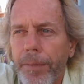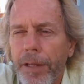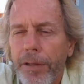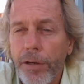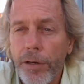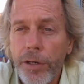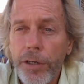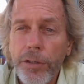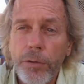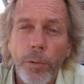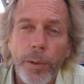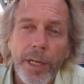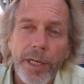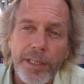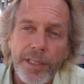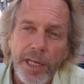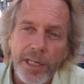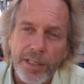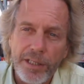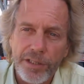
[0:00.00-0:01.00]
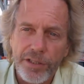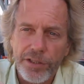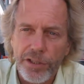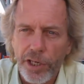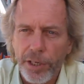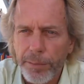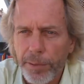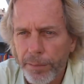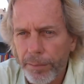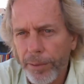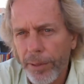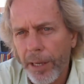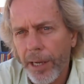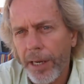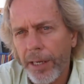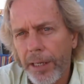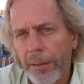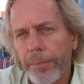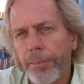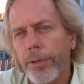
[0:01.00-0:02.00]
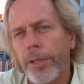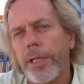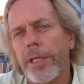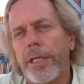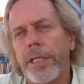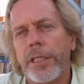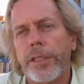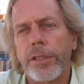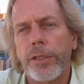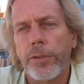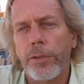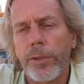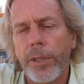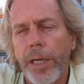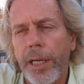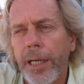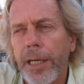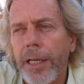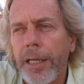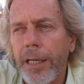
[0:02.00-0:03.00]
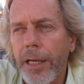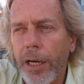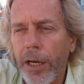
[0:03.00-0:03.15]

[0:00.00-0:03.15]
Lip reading: There is a way to take this German plug and put it into a